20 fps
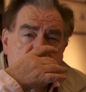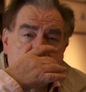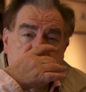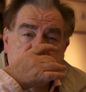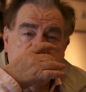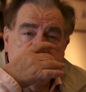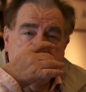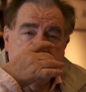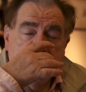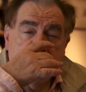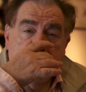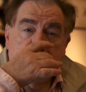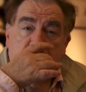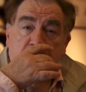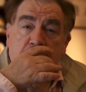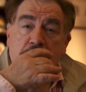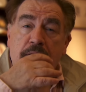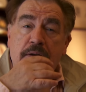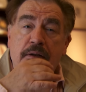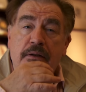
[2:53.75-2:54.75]
Tea,
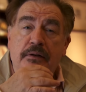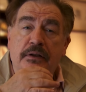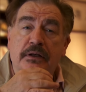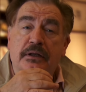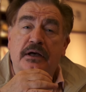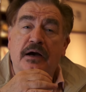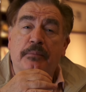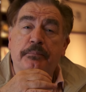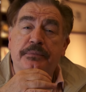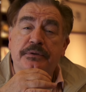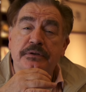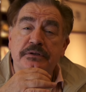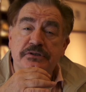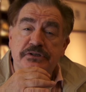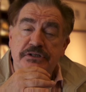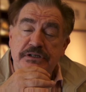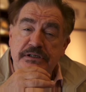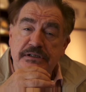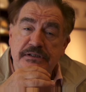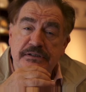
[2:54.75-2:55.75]
the cup that
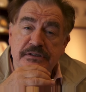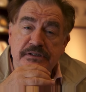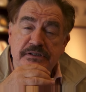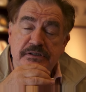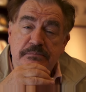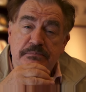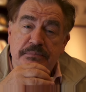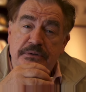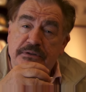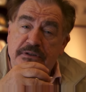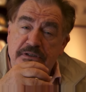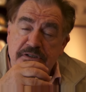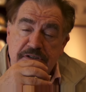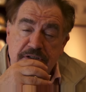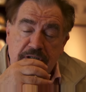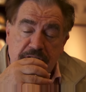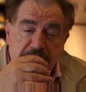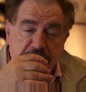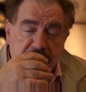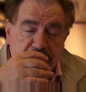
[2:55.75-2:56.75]
cheers but does
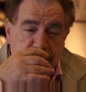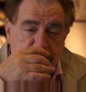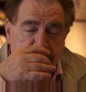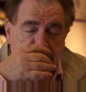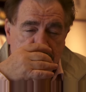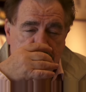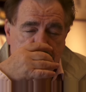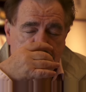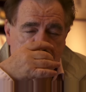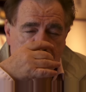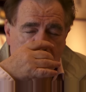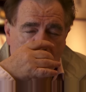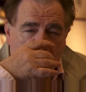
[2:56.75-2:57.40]
not inebriate.